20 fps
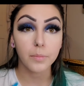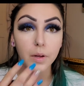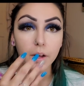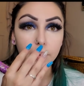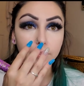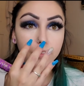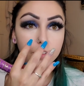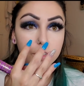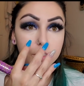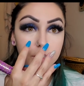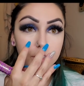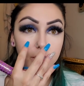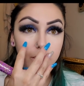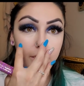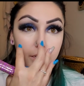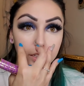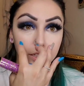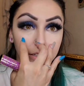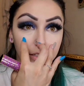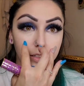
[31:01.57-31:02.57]

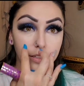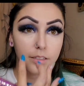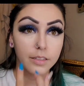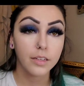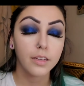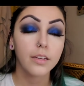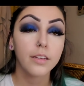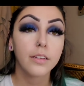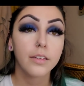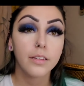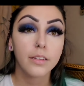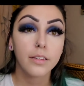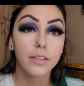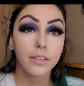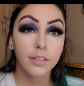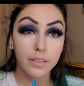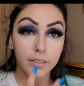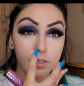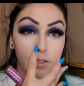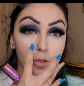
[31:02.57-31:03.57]
Obviously,
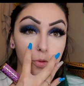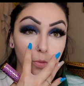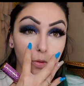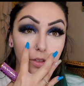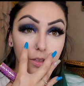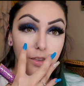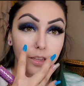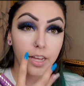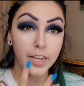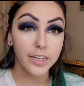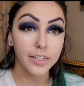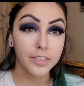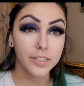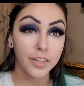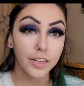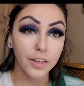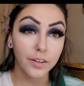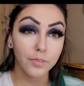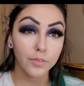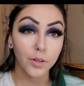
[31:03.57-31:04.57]
this is where the light is
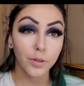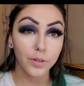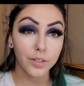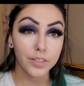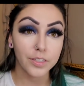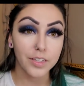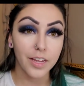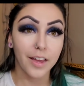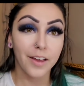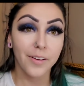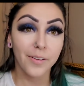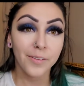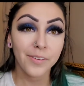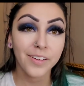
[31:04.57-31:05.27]
getting focused now.